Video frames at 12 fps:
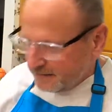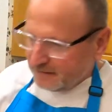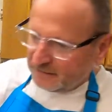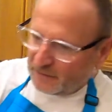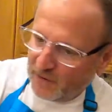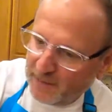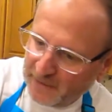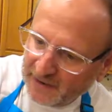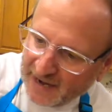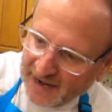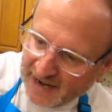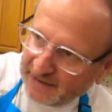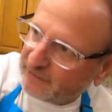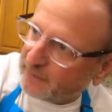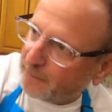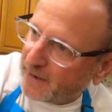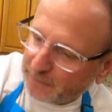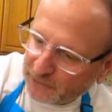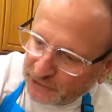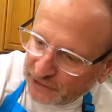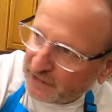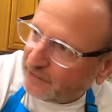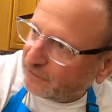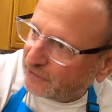so I'm going to add some
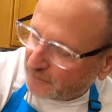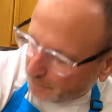pepperoncinis to the